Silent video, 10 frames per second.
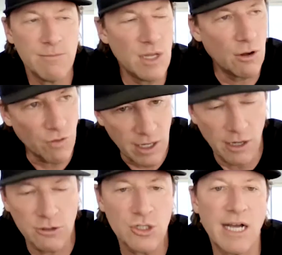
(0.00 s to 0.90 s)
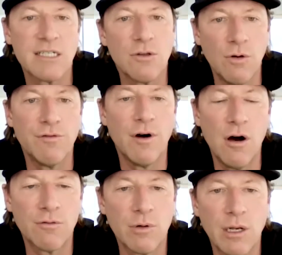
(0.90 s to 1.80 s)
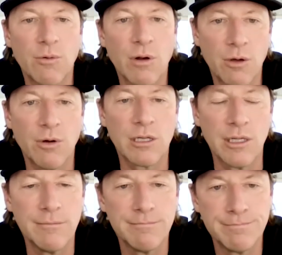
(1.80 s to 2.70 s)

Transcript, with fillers: you know, the culture has to evolve really, really quickly.